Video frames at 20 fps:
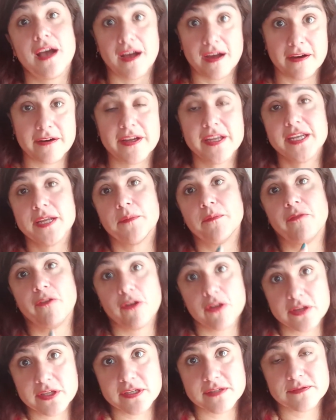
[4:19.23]
are in a
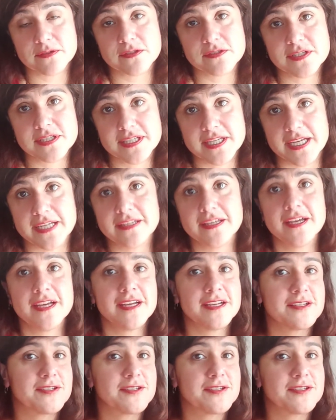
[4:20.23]
vulnerable state,